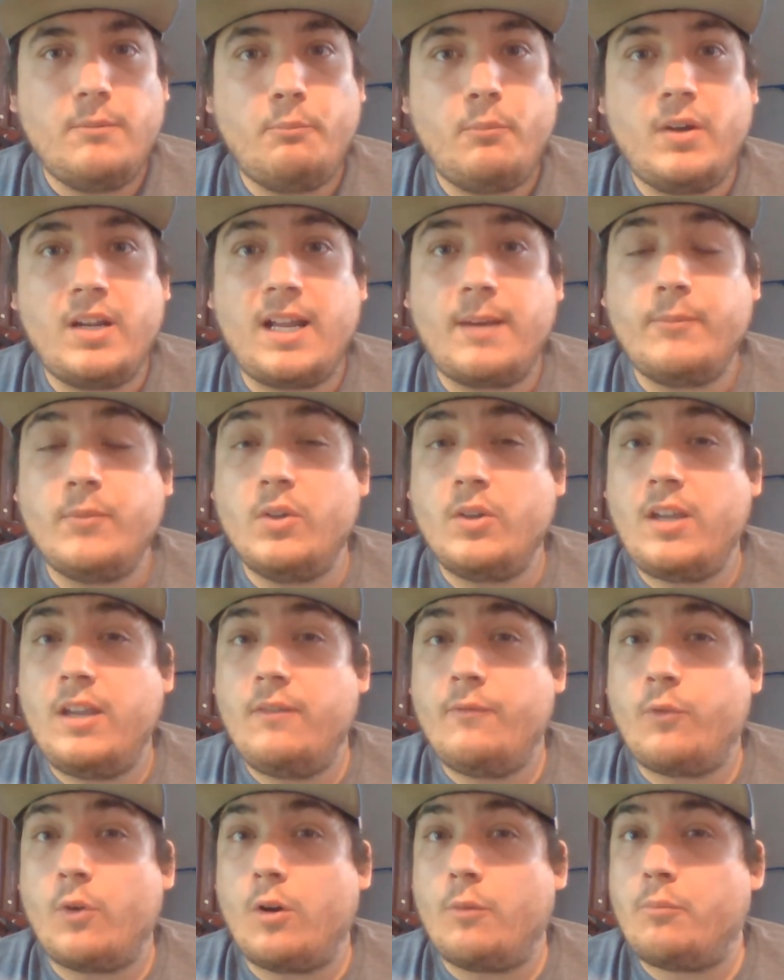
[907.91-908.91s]
but I'm
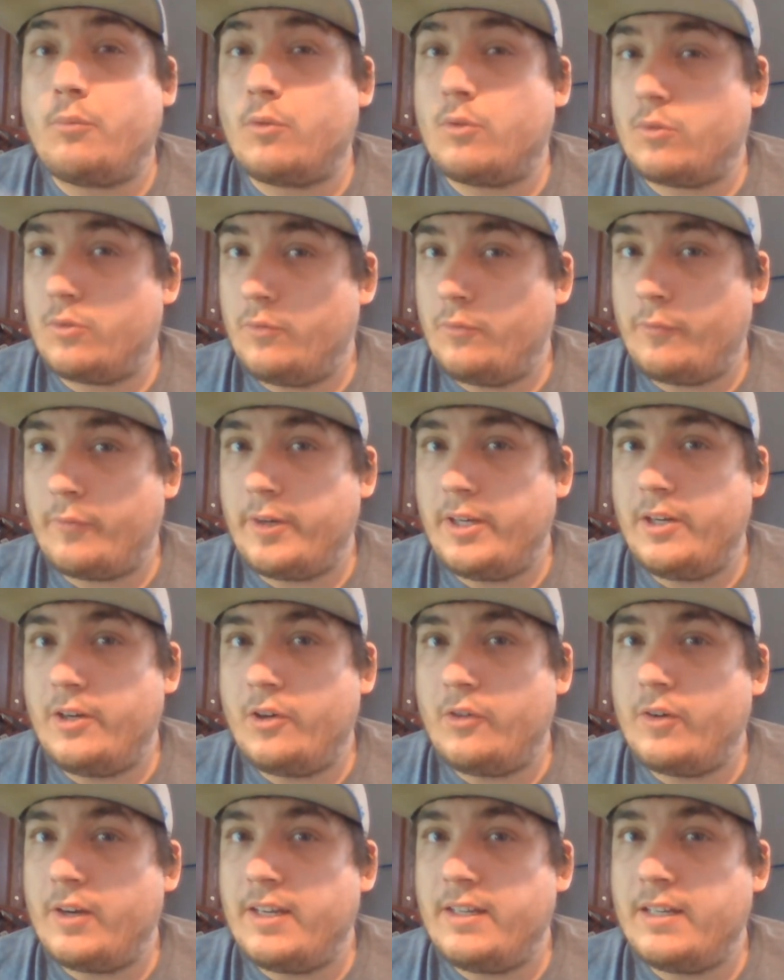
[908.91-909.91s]
looking for a
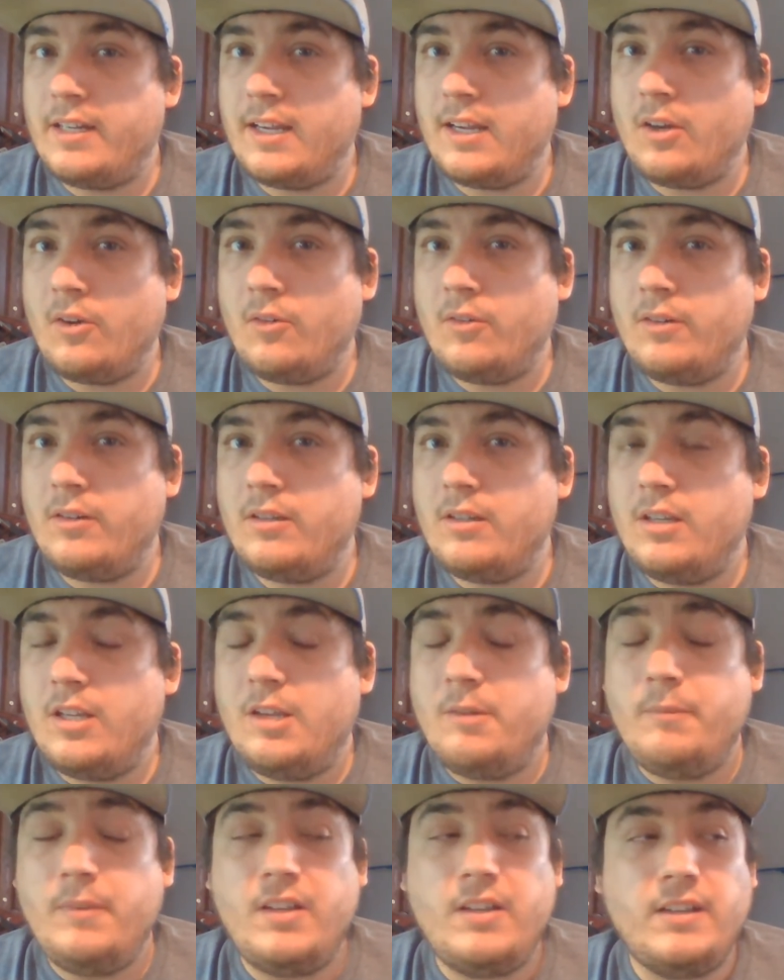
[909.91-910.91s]
proofreader right now
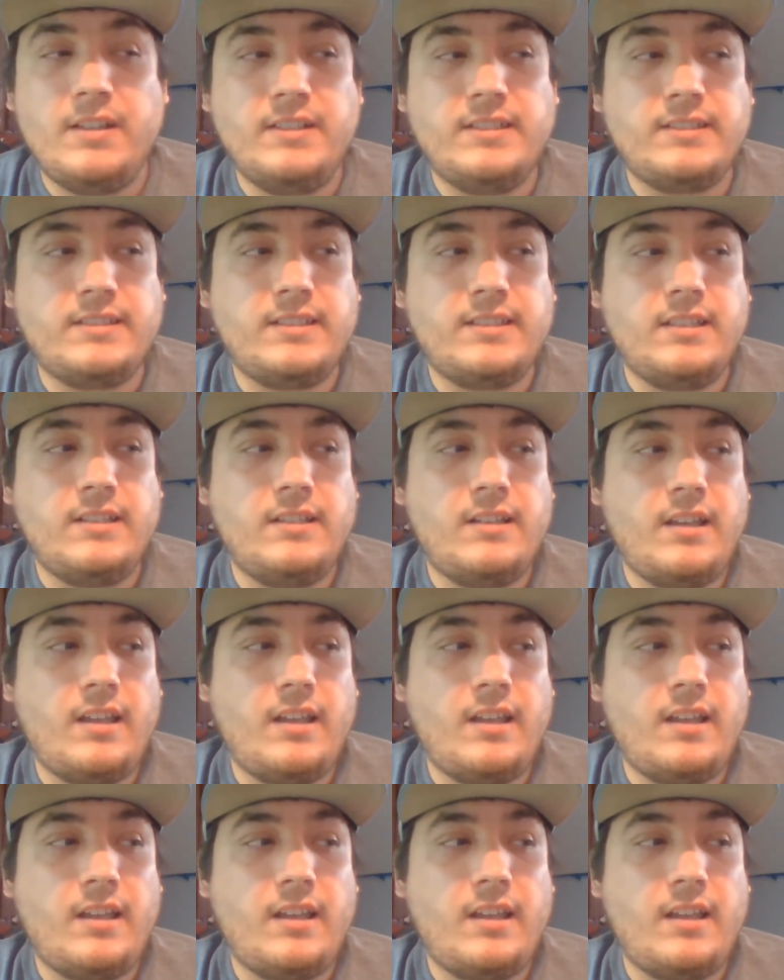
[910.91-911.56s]
because,